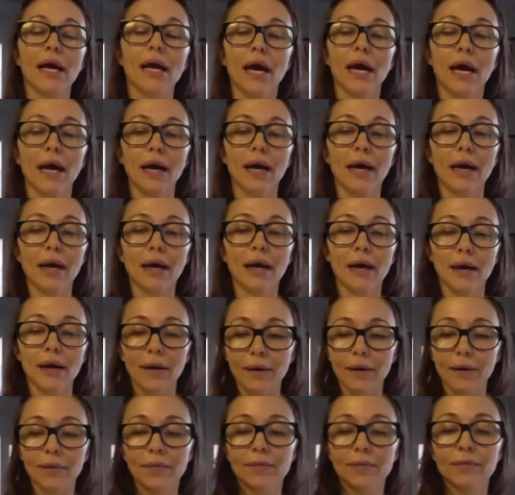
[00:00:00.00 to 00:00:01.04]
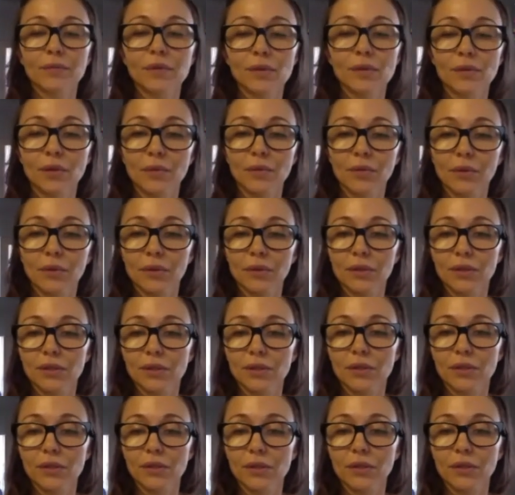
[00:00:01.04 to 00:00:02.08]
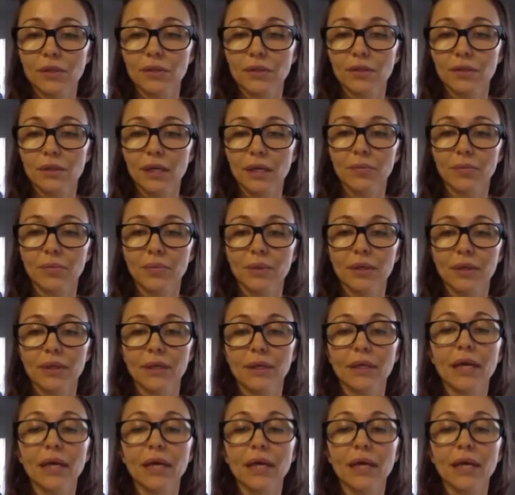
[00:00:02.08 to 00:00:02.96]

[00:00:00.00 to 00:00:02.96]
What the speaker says: So I'm gonna just type it in,